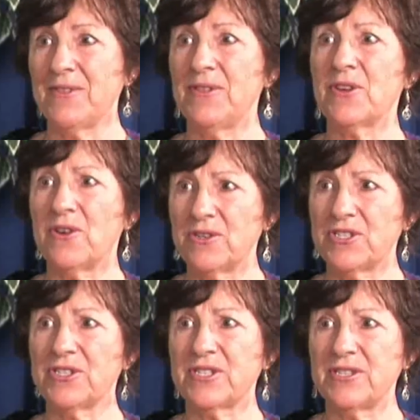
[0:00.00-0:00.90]
than the
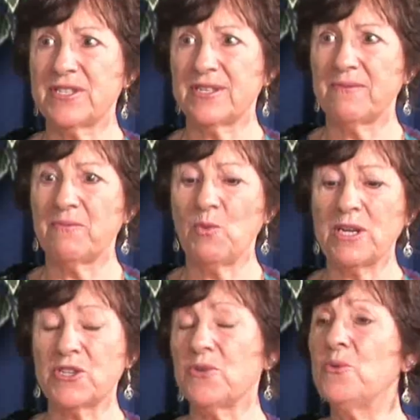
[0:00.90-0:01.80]
consciousness that
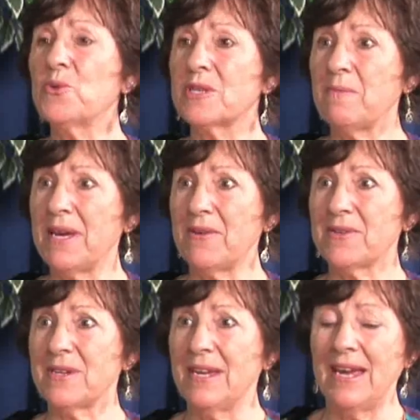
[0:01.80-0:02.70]
one talks about,